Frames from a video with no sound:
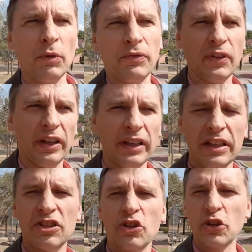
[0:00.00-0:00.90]
of the
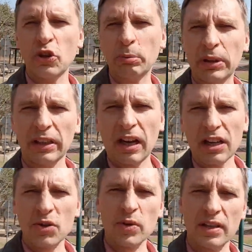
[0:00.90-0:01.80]
Eastern European
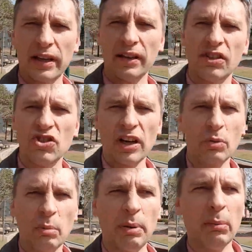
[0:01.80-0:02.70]
countries like the Czech
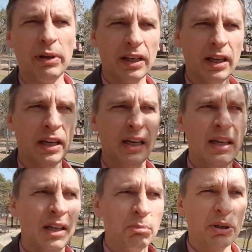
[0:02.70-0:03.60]
Republic,
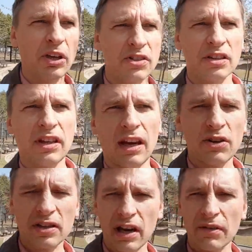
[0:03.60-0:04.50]
because it
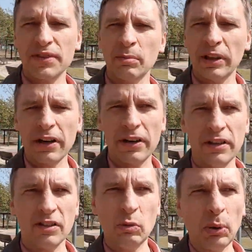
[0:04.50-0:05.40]
carries a lot of
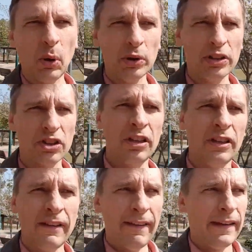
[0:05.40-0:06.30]
similarities to Polish,
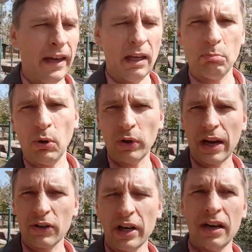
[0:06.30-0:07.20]
and
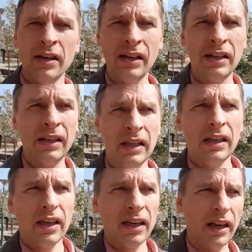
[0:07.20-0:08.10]
Bulgaria,
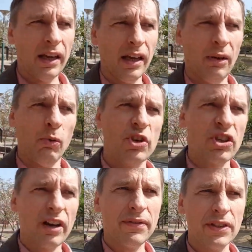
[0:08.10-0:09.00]

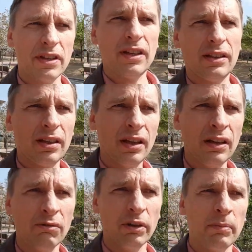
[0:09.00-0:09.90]
which I visited
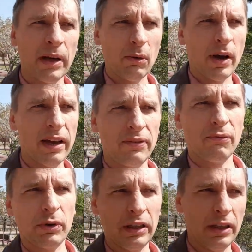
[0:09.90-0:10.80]
with my
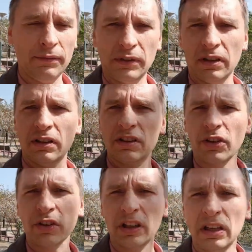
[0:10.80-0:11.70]
wife. We lived in
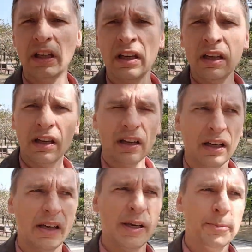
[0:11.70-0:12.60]
Turkey
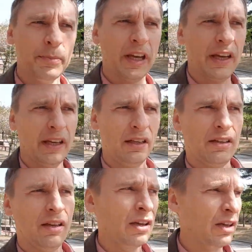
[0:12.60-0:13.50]
and
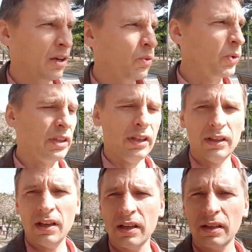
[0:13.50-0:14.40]
we did